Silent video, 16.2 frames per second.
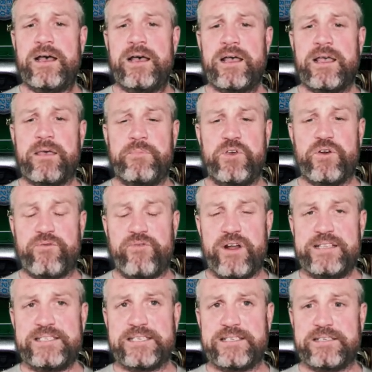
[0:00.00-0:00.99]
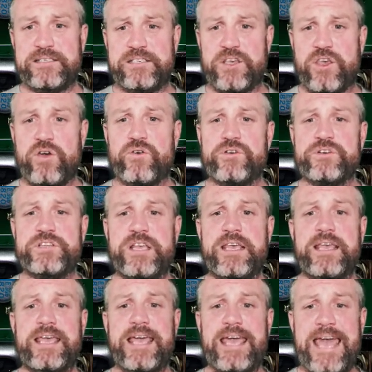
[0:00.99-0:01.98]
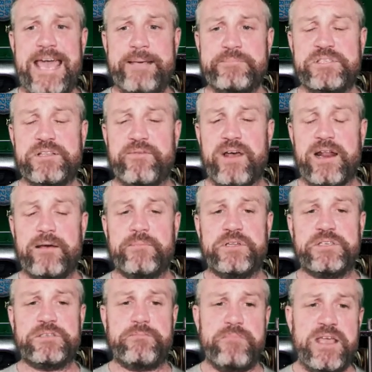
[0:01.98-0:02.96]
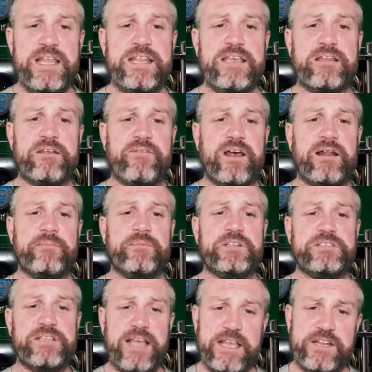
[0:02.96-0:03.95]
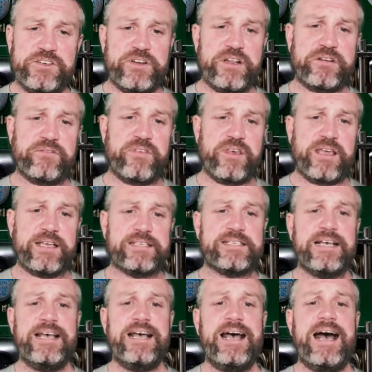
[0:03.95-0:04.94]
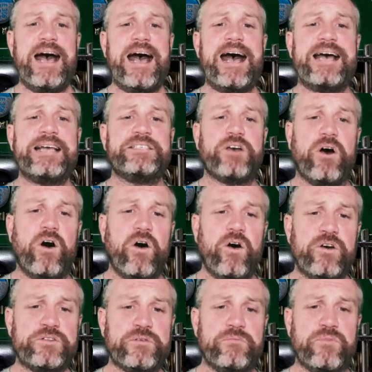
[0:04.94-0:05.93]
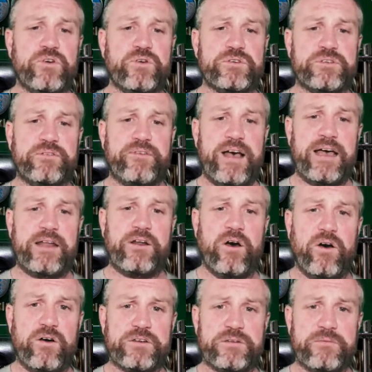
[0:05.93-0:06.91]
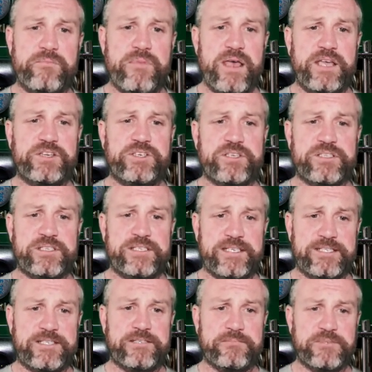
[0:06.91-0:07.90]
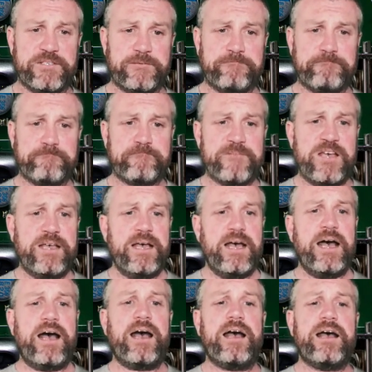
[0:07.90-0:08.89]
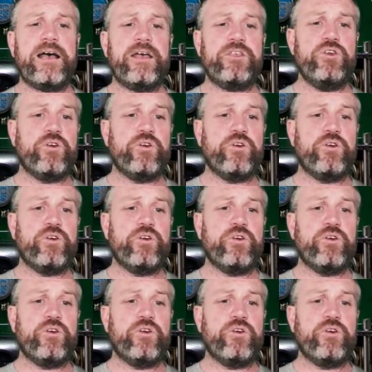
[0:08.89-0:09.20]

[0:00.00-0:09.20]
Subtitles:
computer forensics and security, games development, media development, Internet of Things, and automotive and automation systems. You